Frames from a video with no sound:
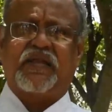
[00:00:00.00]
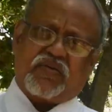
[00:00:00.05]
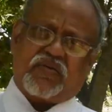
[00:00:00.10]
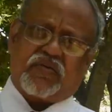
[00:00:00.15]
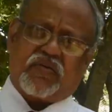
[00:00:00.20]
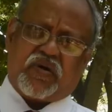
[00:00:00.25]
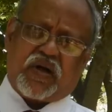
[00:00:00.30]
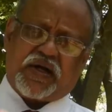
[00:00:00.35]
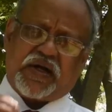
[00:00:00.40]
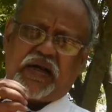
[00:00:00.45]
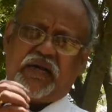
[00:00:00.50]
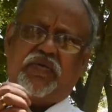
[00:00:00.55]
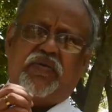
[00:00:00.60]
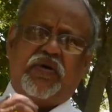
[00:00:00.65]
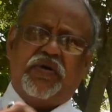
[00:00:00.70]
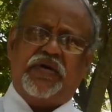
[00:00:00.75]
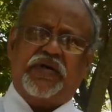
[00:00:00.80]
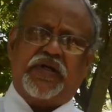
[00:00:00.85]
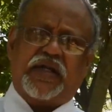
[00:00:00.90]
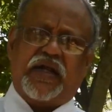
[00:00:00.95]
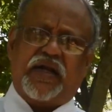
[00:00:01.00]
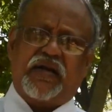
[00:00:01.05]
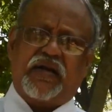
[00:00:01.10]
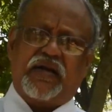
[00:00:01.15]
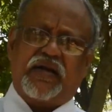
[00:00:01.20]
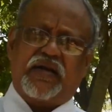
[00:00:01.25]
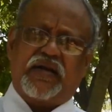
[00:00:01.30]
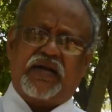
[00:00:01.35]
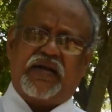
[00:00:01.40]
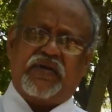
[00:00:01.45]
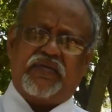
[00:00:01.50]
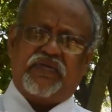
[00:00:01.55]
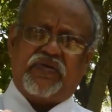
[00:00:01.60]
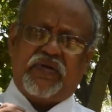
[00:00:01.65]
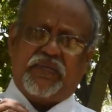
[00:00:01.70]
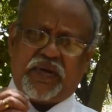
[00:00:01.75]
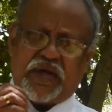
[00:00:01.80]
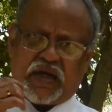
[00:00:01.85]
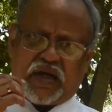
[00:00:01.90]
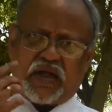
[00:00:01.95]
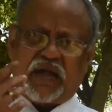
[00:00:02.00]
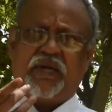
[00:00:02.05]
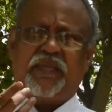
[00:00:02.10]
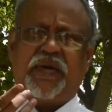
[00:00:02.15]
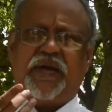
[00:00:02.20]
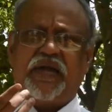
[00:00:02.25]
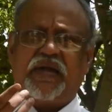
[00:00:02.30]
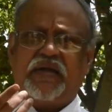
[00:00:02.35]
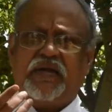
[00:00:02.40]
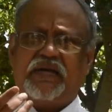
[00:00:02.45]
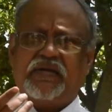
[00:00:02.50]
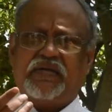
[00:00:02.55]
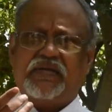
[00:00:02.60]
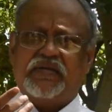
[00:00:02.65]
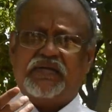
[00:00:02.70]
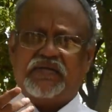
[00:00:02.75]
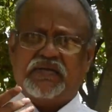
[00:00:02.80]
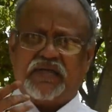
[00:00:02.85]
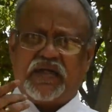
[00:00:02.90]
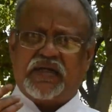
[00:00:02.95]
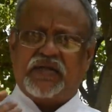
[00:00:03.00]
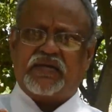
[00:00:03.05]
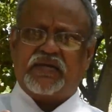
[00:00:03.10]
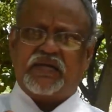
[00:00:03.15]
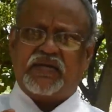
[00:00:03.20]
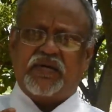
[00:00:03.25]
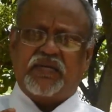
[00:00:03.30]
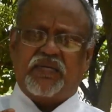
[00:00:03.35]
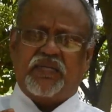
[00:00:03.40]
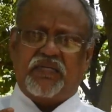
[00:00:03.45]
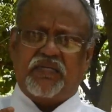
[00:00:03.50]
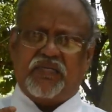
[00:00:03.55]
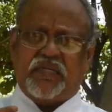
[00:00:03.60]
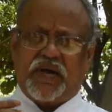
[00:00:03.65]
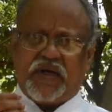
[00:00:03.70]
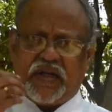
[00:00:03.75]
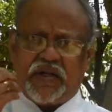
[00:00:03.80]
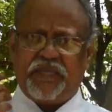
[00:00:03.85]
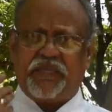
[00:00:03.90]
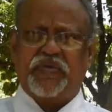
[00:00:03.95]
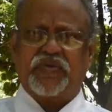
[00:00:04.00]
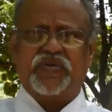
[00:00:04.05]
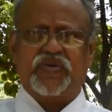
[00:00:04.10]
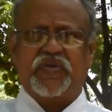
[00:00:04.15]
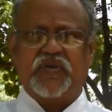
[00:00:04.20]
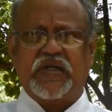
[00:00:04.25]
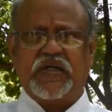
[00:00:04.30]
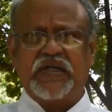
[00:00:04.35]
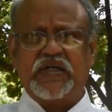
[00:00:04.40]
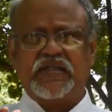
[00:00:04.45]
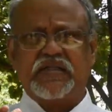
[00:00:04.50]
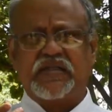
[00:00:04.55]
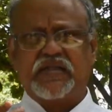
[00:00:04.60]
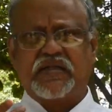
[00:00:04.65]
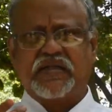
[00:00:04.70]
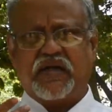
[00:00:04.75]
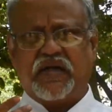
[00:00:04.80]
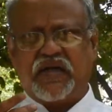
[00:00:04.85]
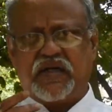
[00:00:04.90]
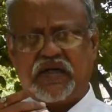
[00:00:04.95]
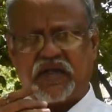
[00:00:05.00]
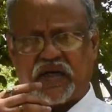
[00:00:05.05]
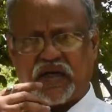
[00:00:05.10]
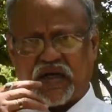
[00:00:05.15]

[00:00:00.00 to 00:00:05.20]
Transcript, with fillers: What I am going to tell will be alarming, that many students got